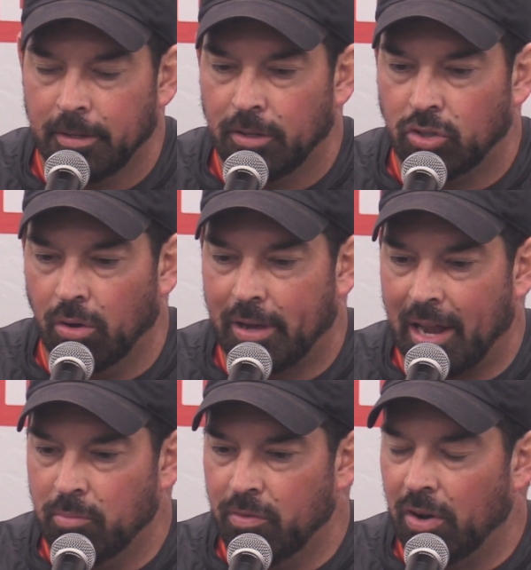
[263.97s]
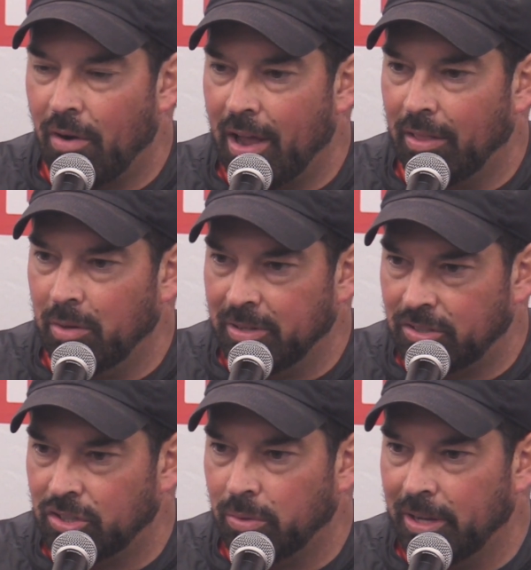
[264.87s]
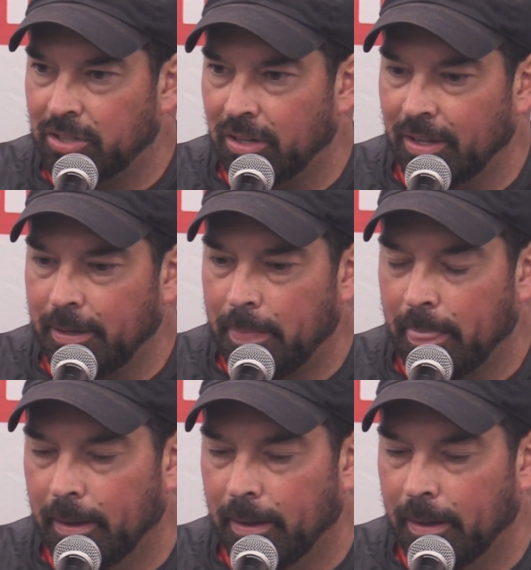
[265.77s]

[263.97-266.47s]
So kind of moved it around a little bit situationally.